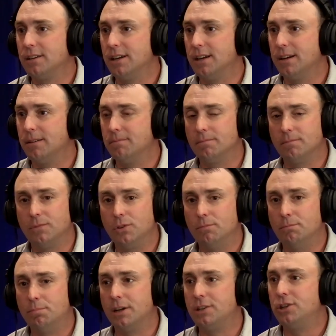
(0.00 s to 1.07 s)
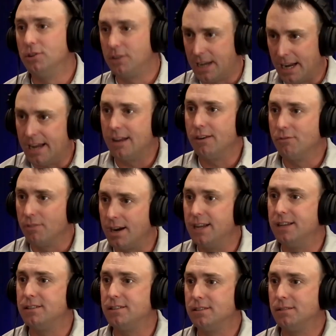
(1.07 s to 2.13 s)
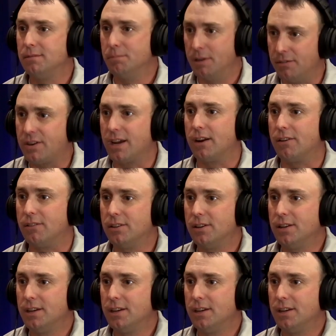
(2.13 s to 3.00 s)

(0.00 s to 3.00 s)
but you can raise beef cattle.